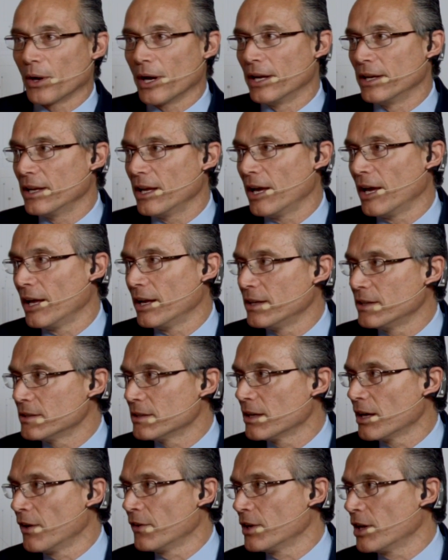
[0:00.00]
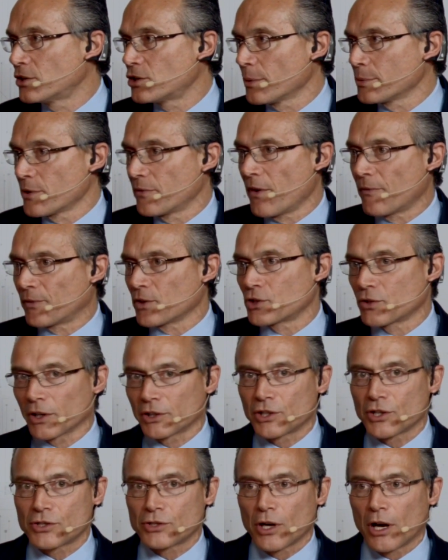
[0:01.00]
and and in terms of
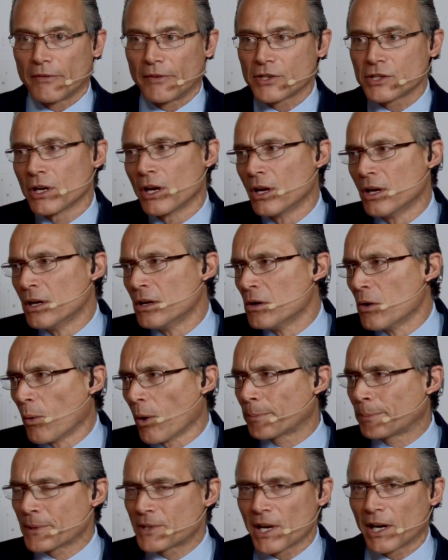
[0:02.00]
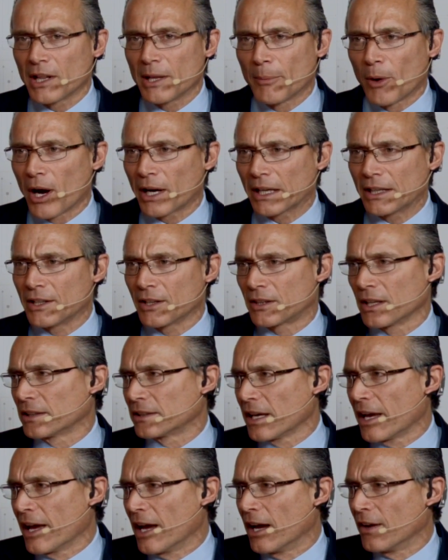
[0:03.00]
infrastructure service, what percent of the market you think
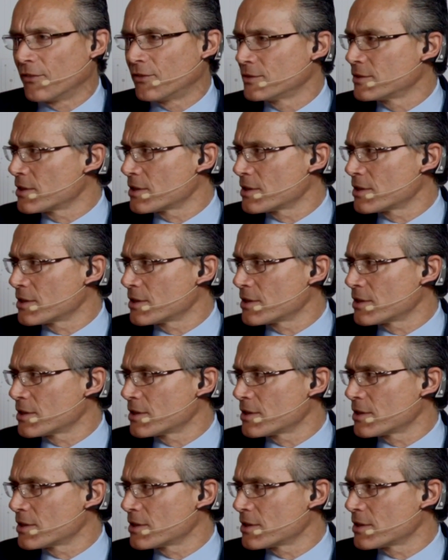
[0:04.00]
they have?